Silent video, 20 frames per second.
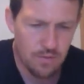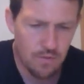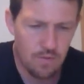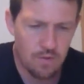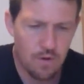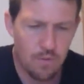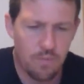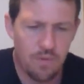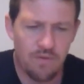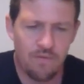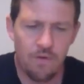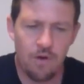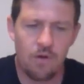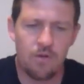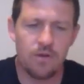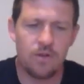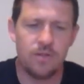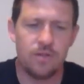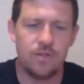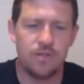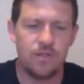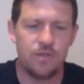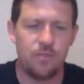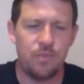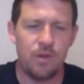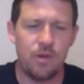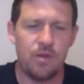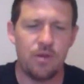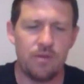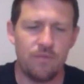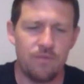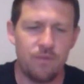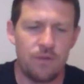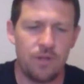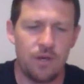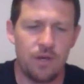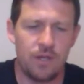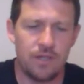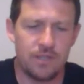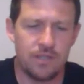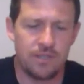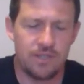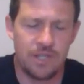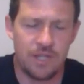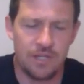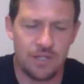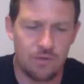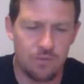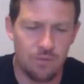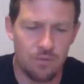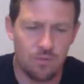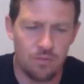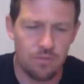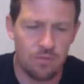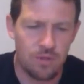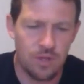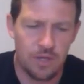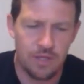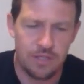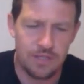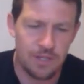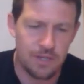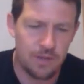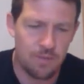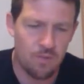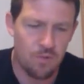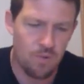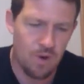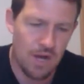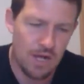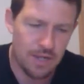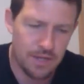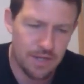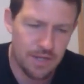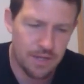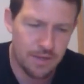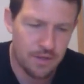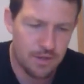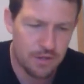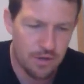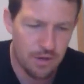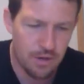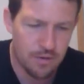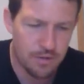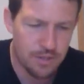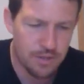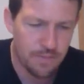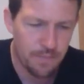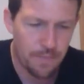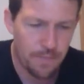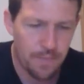or a perverted spirit of lust, sexual lust and immorality in the church,